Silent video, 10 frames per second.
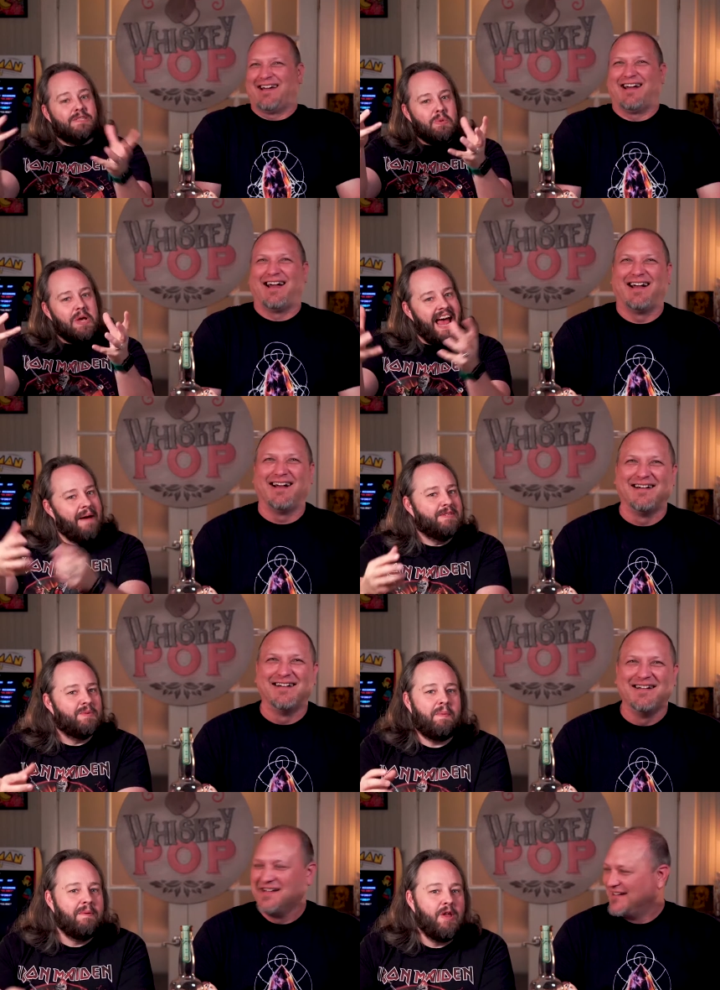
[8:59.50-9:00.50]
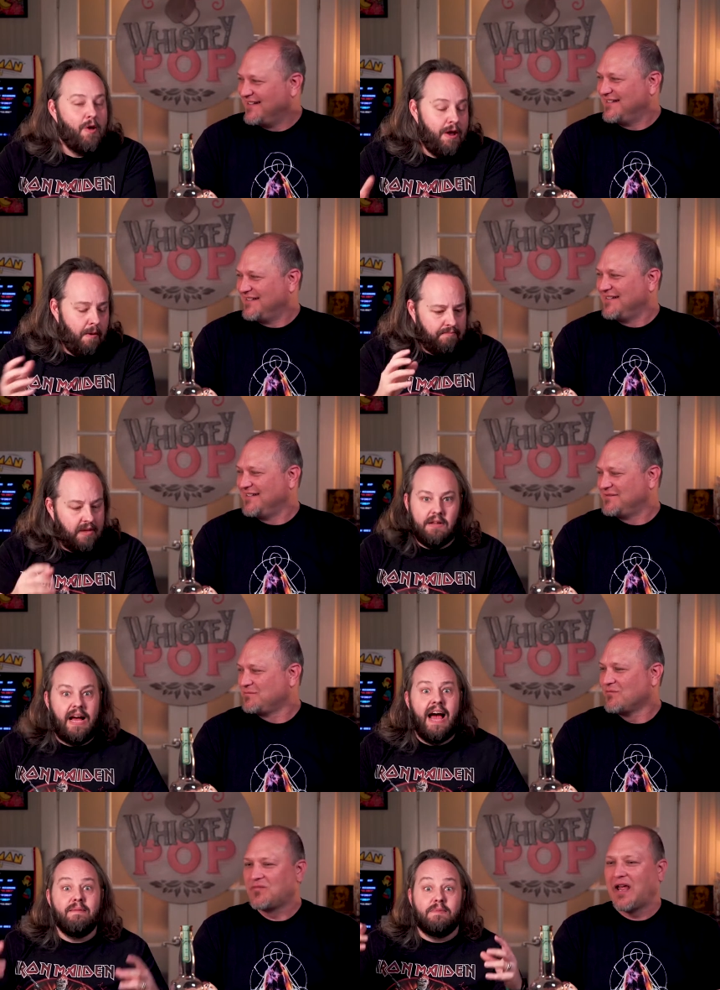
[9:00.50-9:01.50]
Speaker 1: what happens when people go, no,
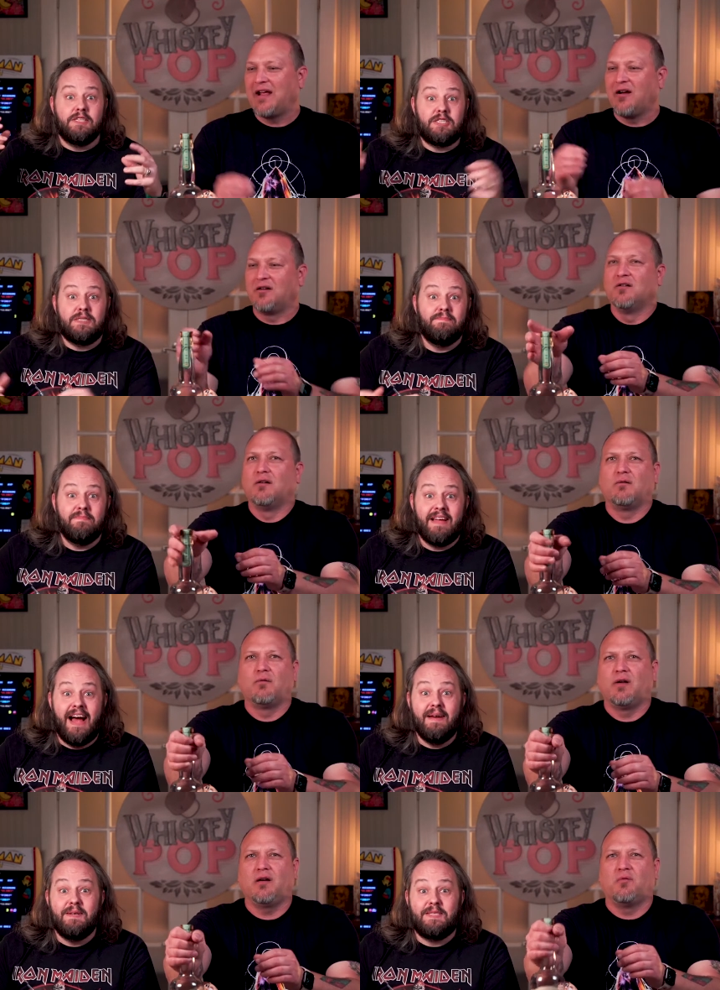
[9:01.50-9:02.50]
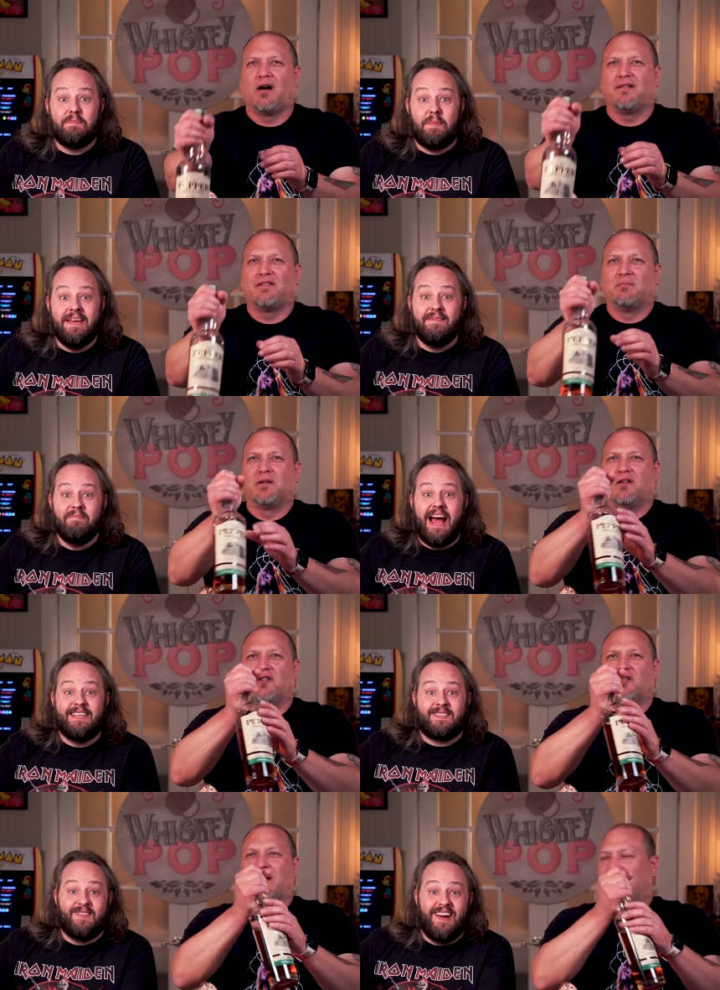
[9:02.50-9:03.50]
I am. Hang on. I we don't want them to
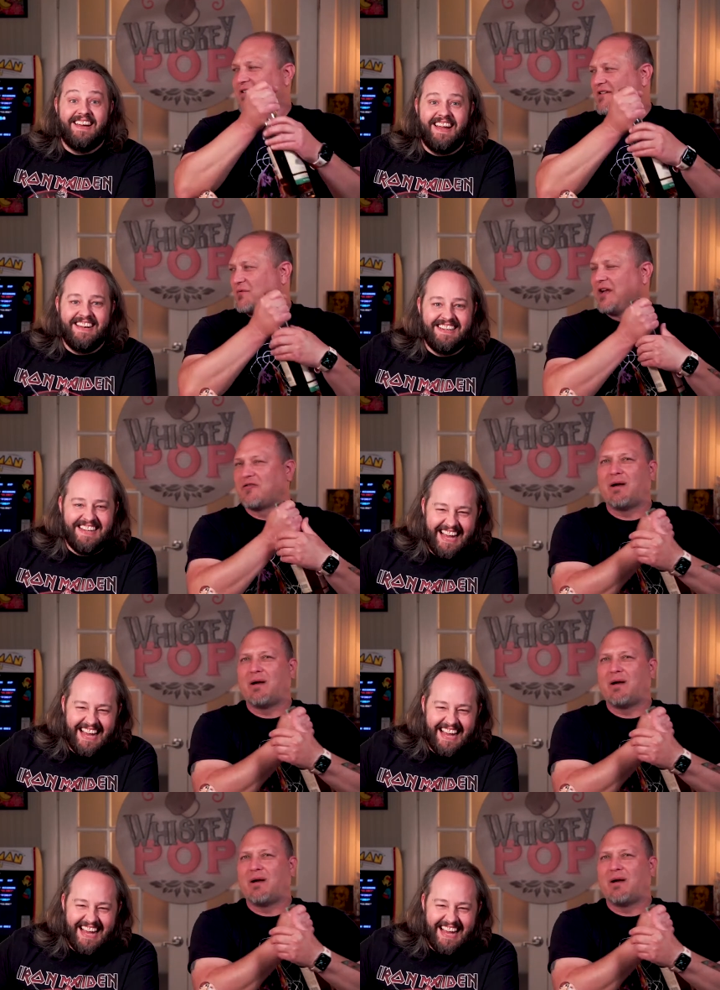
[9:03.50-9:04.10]
know about this. Never